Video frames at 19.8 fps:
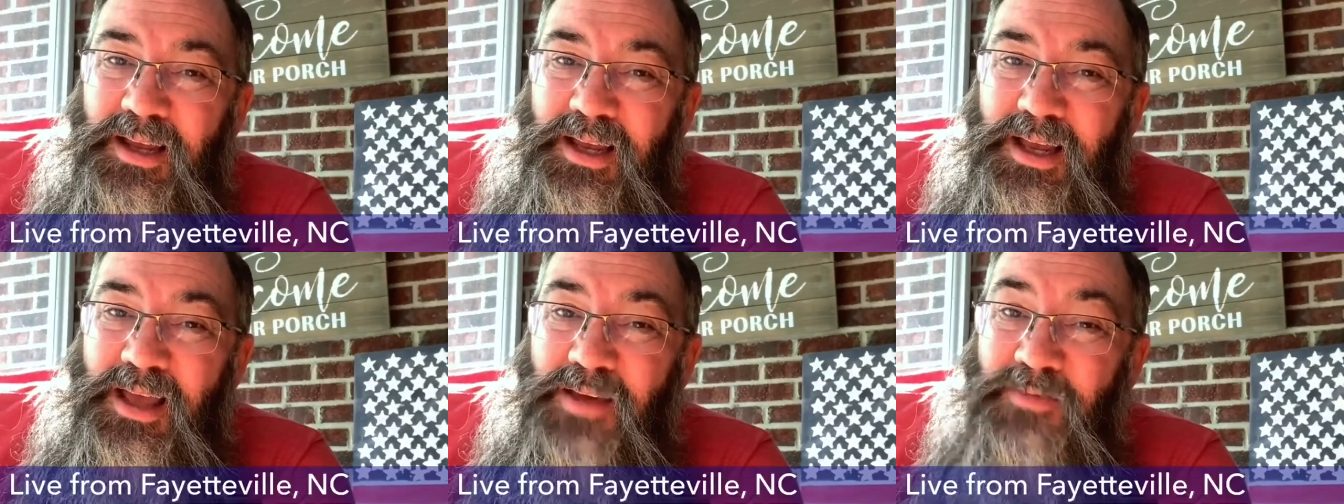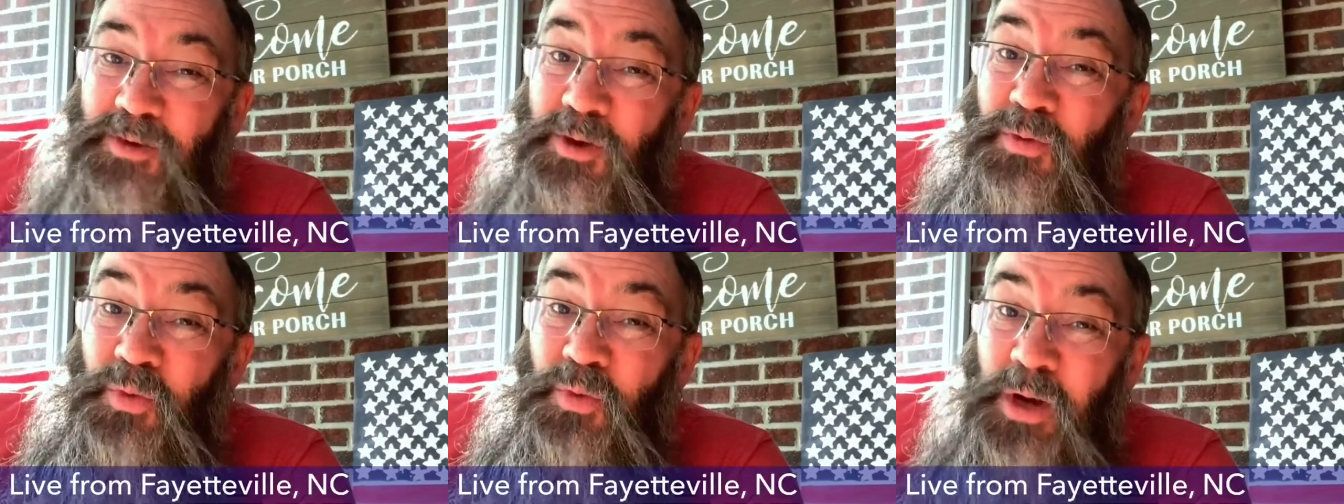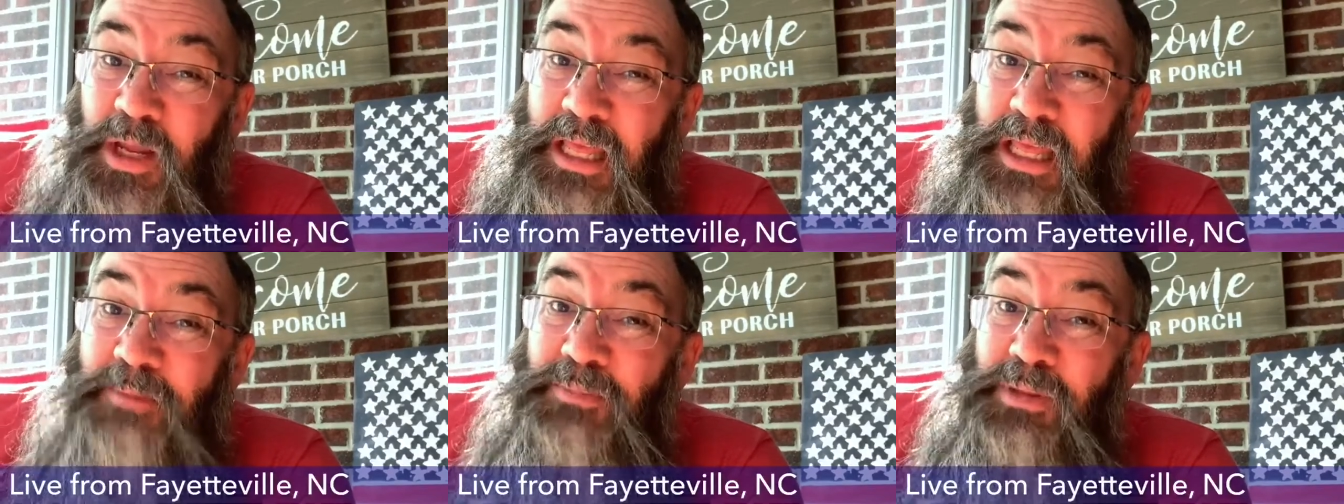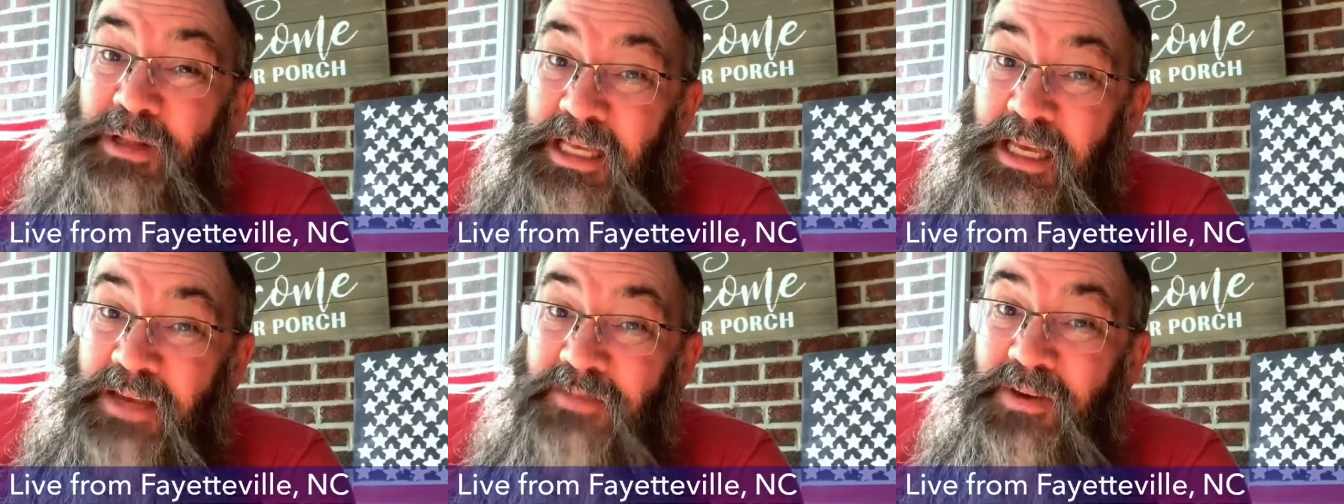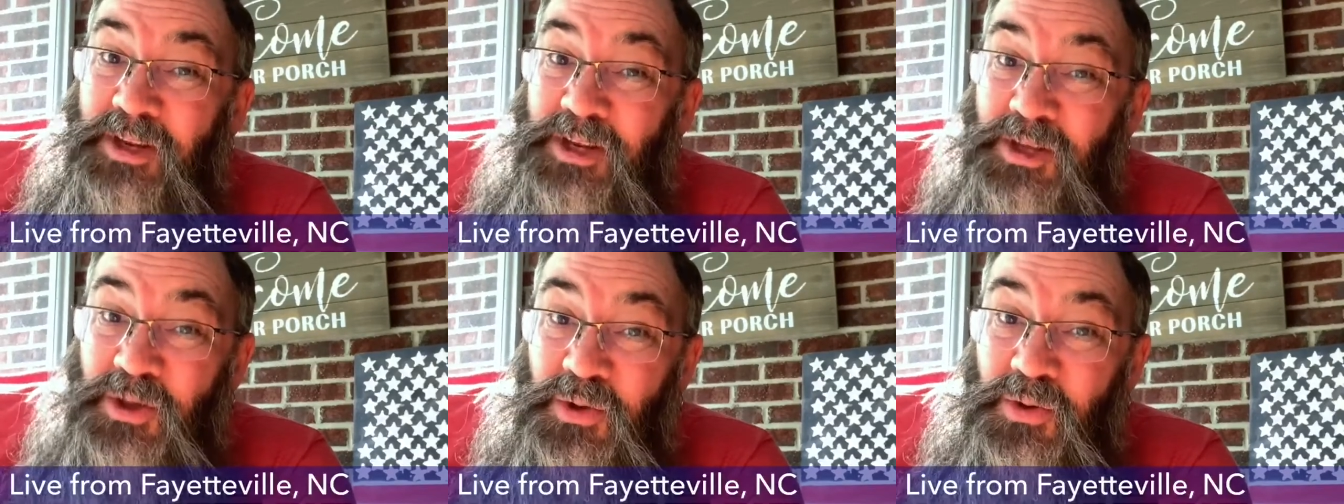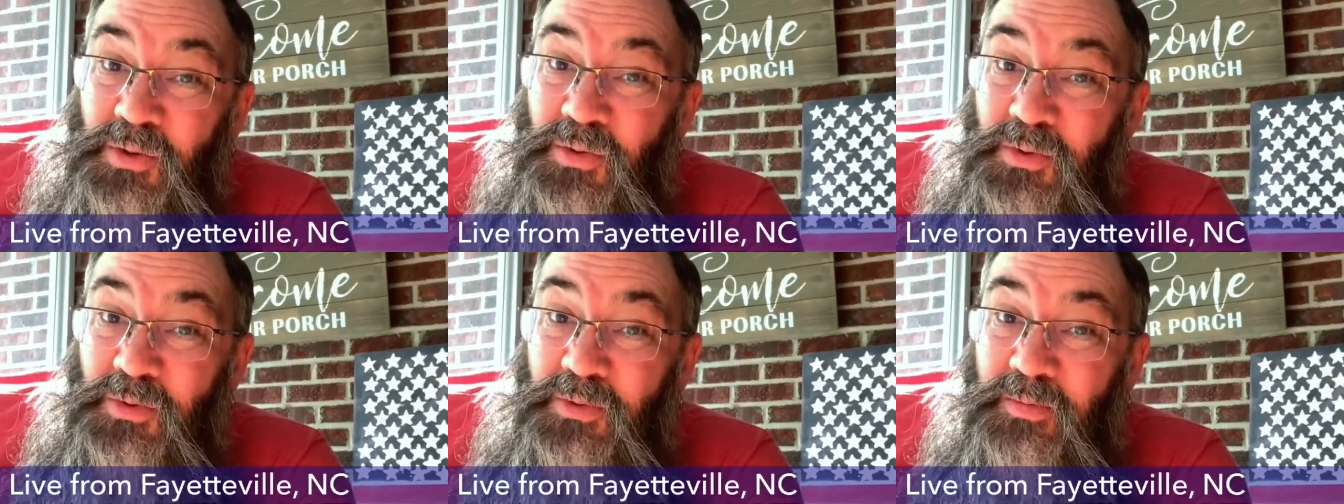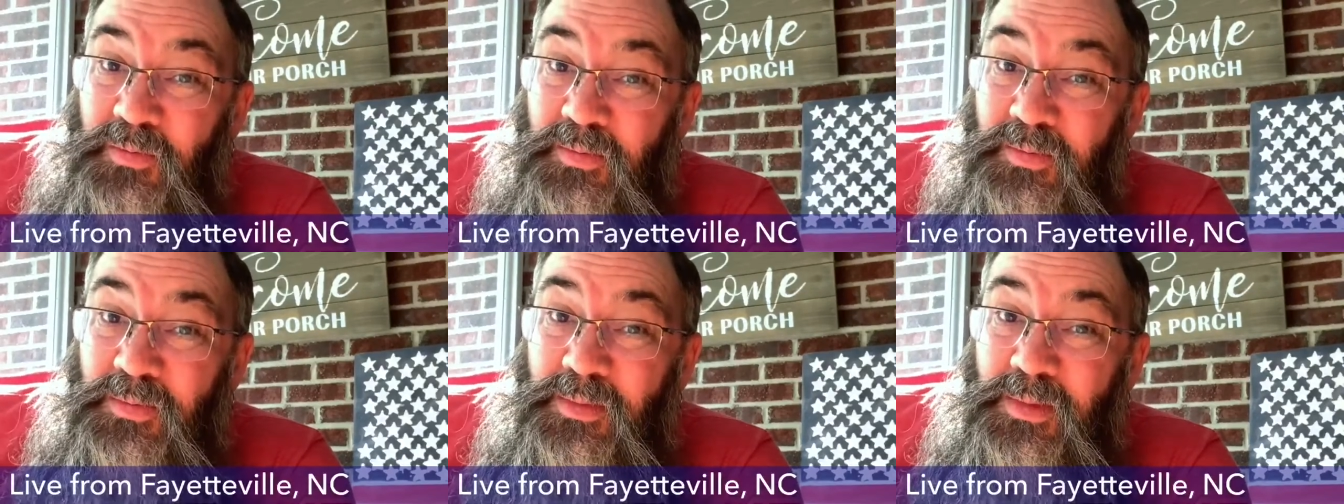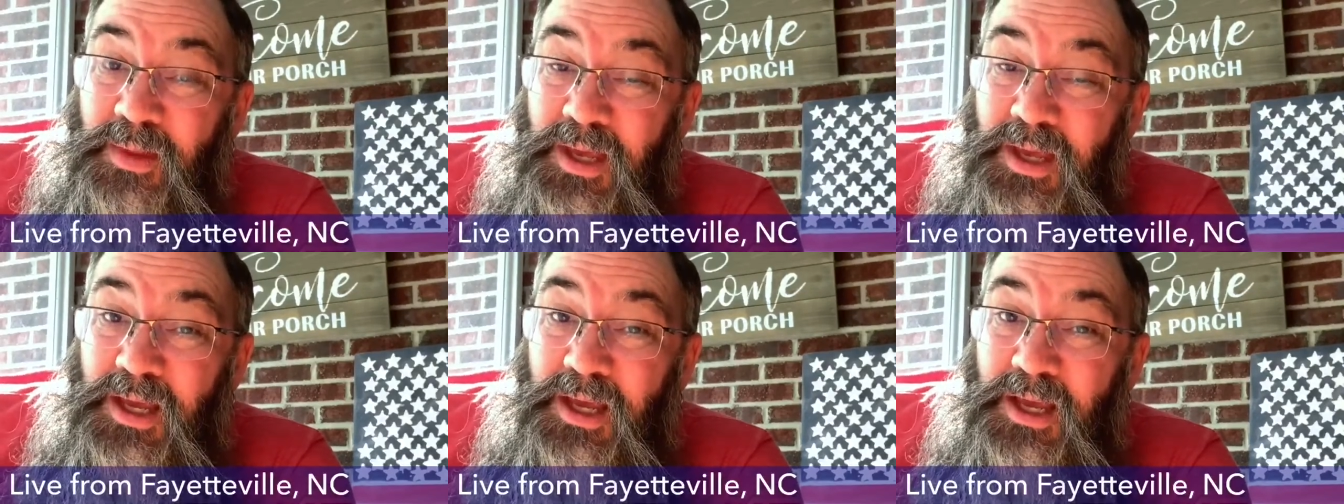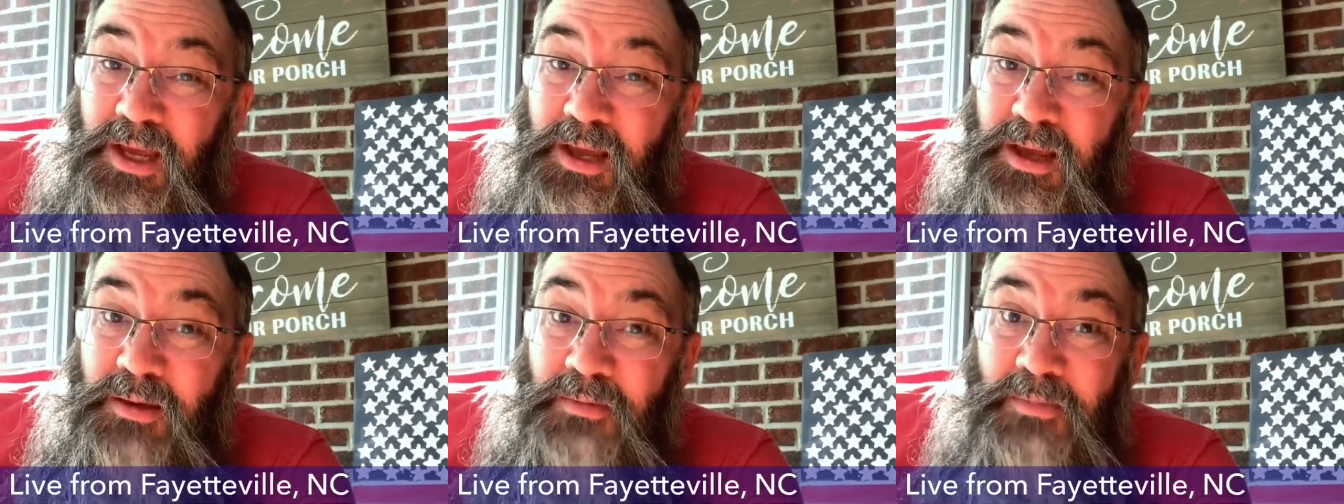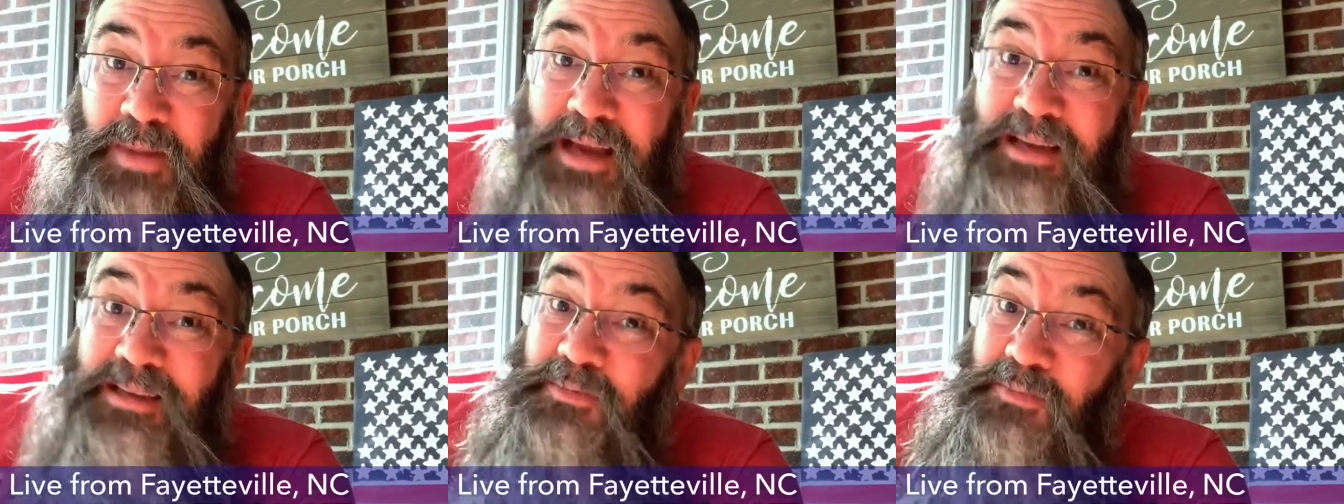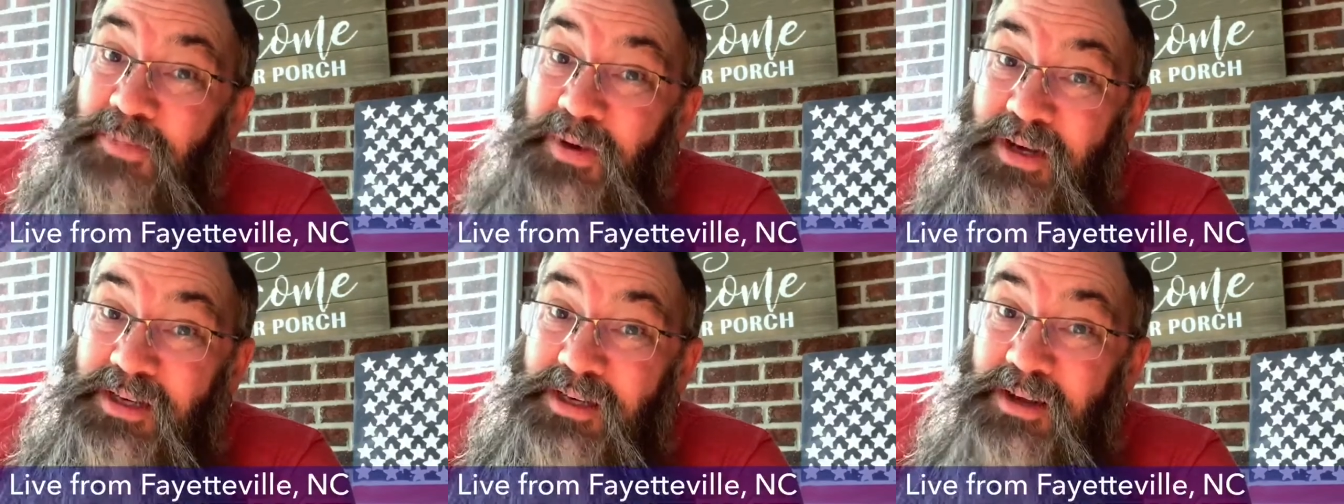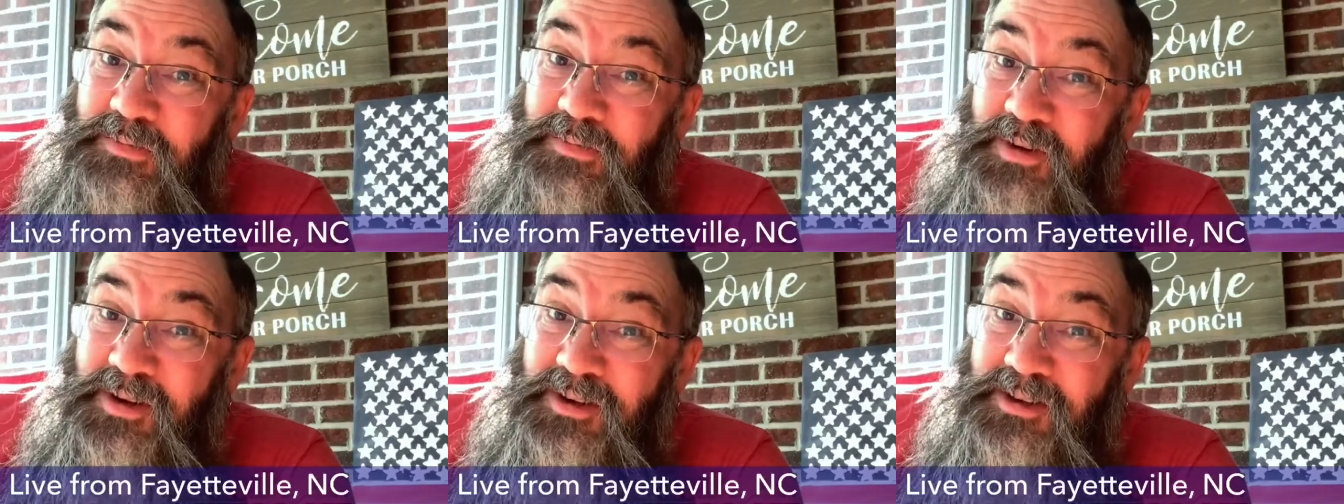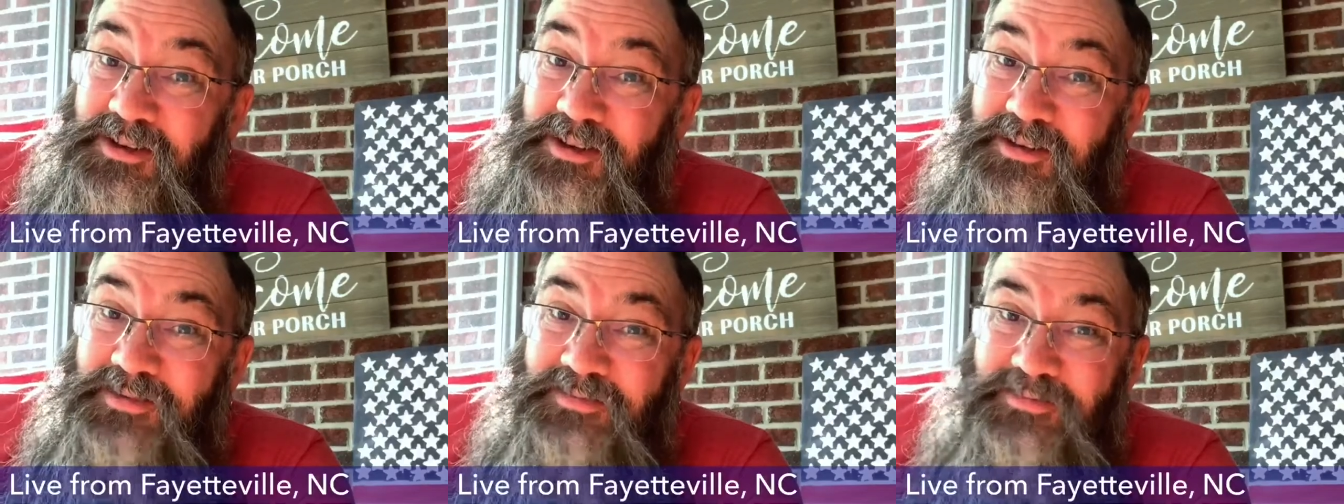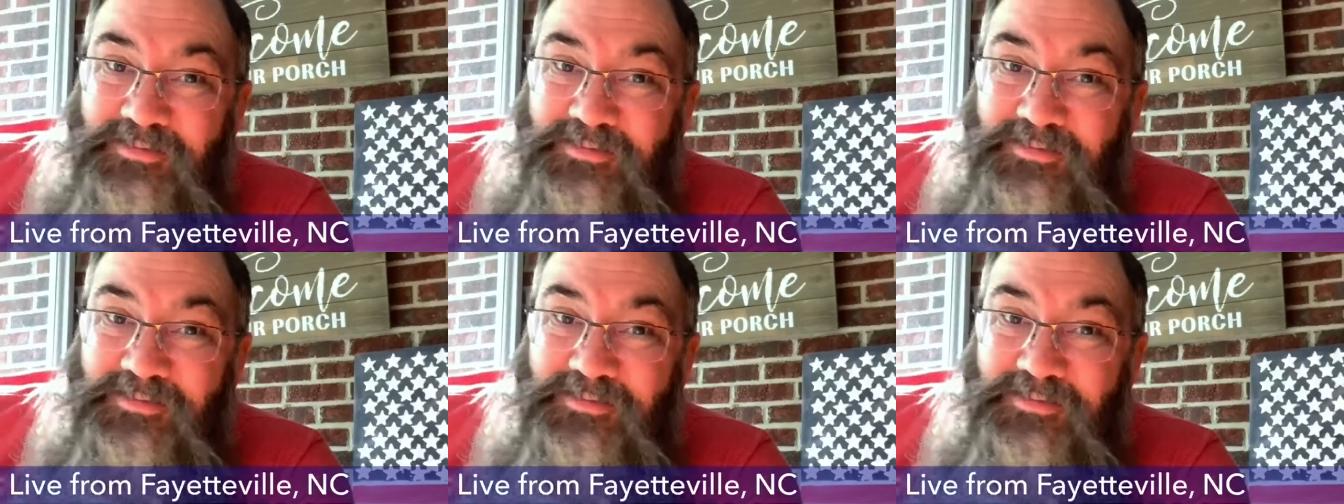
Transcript: if you really believe in you, makes a big difference.